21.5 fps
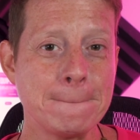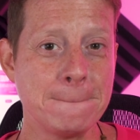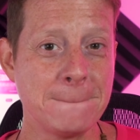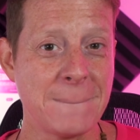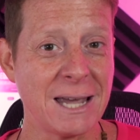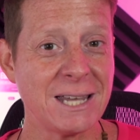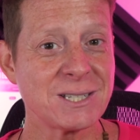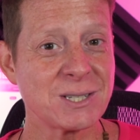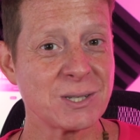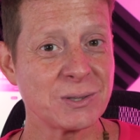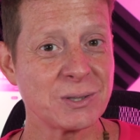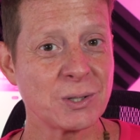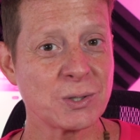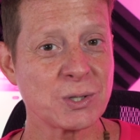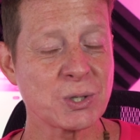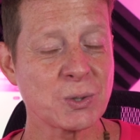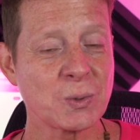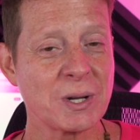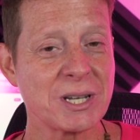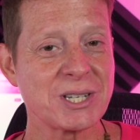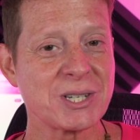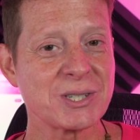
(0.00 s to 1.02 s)
based on those
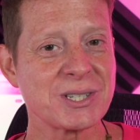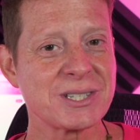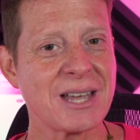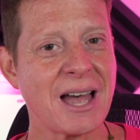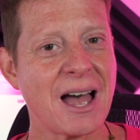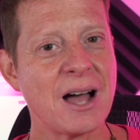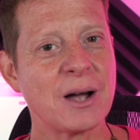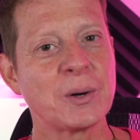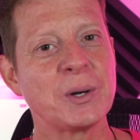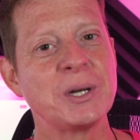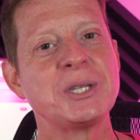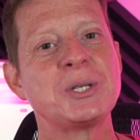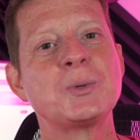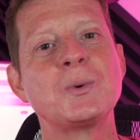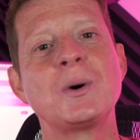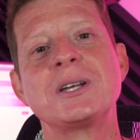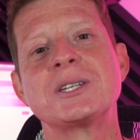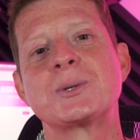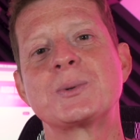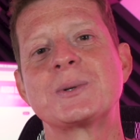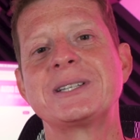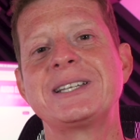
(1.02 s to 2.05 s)
questions, I'm going to
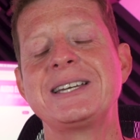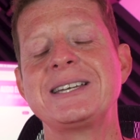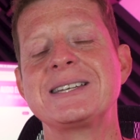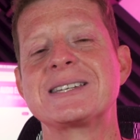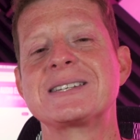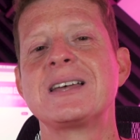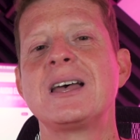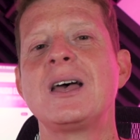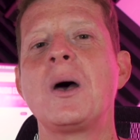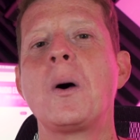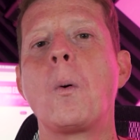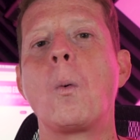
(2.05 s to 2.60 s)
answer this.